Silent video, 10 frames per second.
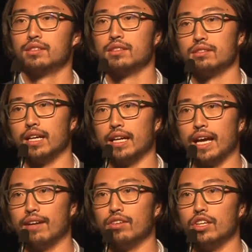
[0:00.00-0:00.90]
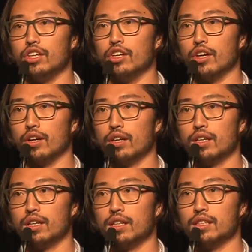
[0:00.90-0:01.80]
right? Every year
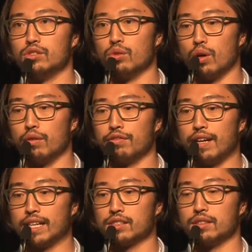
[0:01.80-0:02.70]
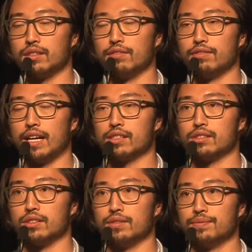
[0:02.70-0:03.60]
it's growing faster and
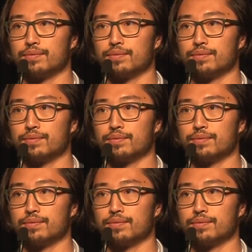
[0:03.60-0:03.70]
faster.